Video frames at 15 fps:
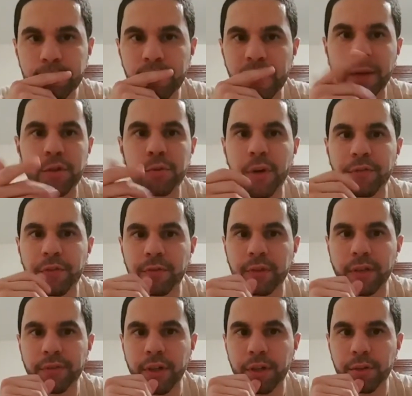I'm just waiting for
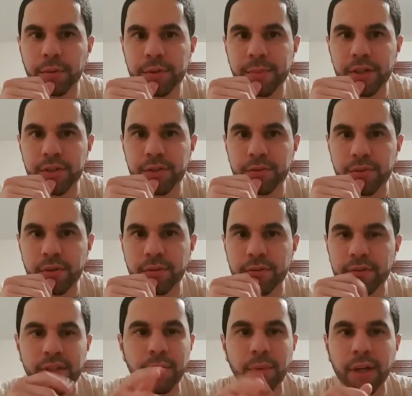Fluffinator to respond to, so it's
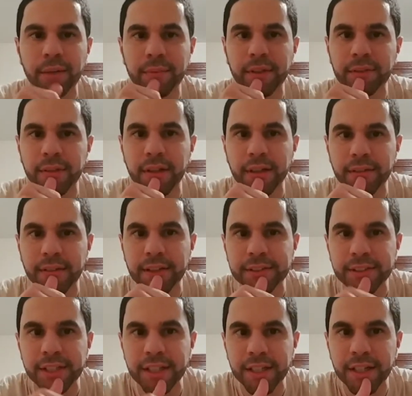not why I'm like not
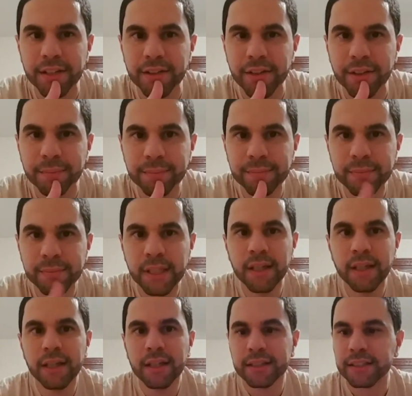saying anything.
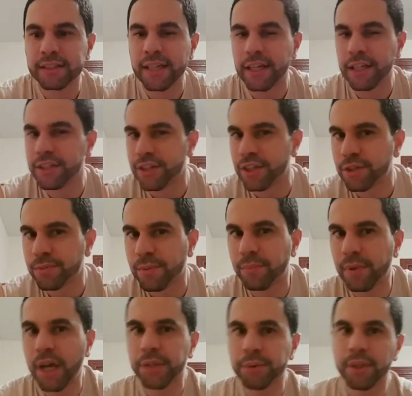Because yeah, his ear's been
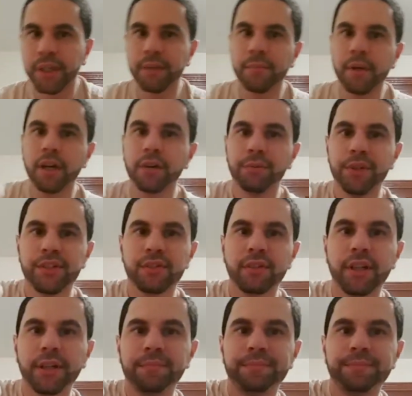bothering him
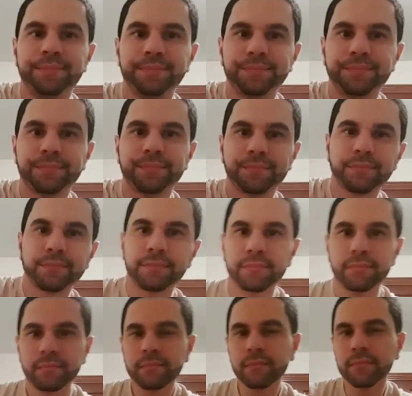recently.
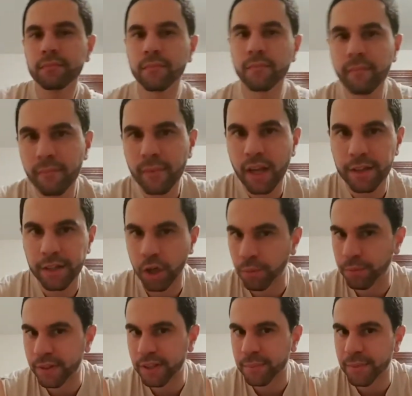And then
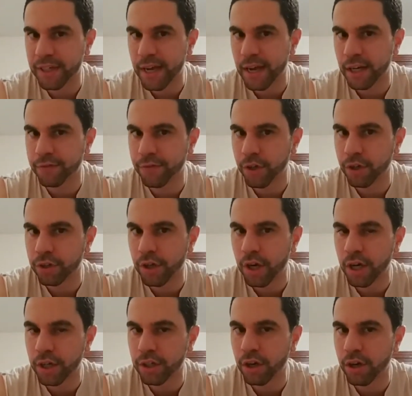hopefully the mechanic for your
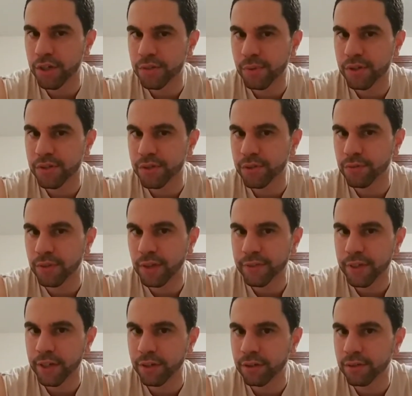car as well too,
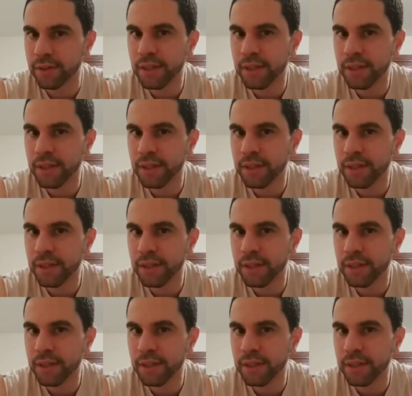Fluffinator.